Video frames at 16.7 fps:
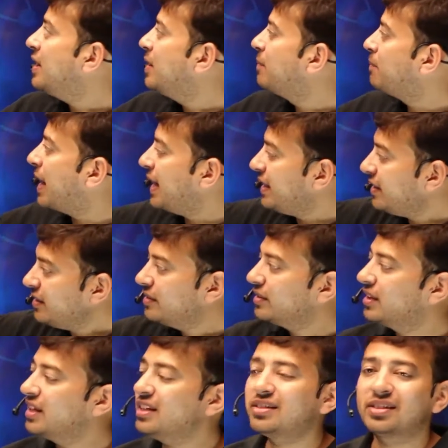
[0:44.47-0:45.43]
by
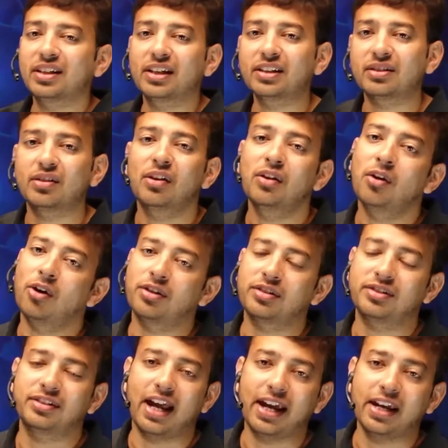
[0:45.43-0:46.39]
these six or
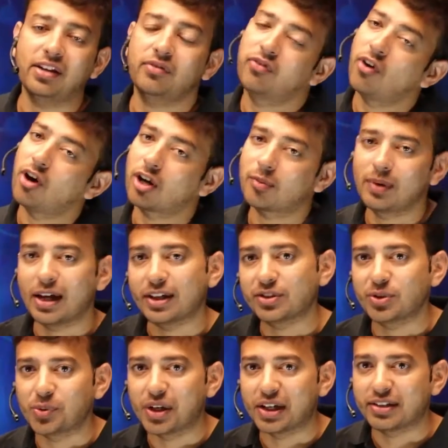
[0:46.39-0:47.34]
nine formulas
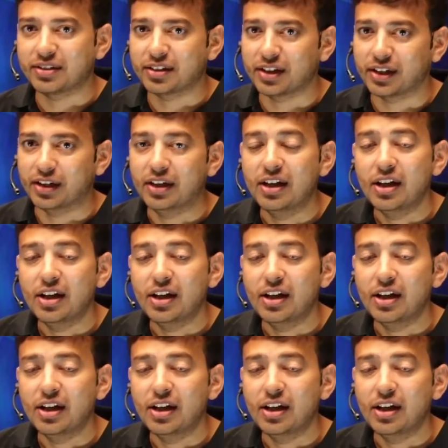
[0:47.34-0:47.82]
you can say